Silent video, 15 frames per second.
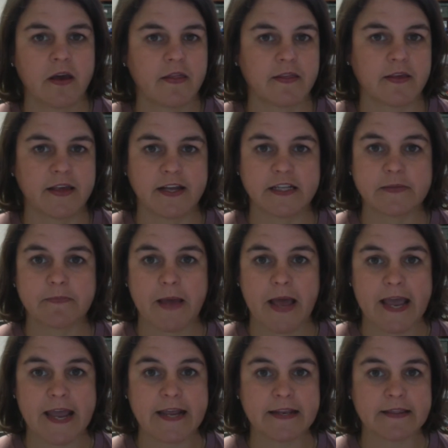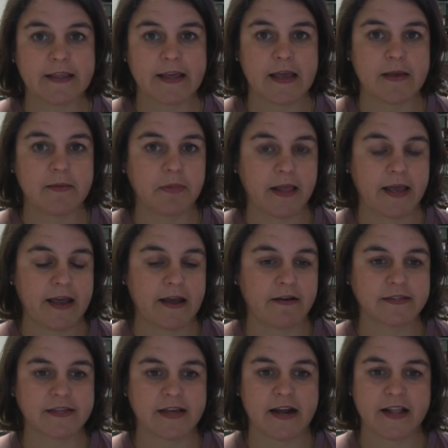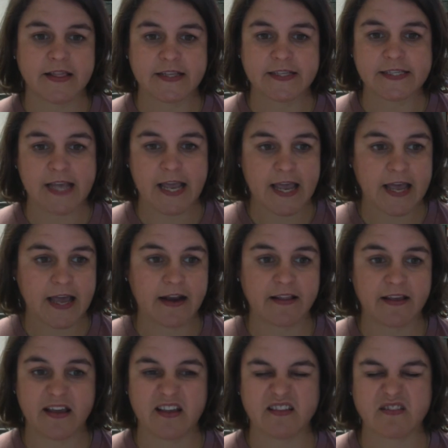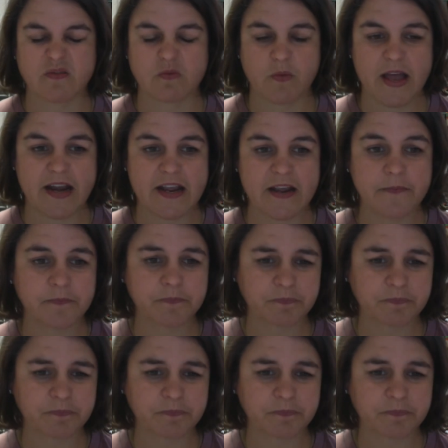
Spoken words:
The kids paint, they play outside in the sand, they get sweaty.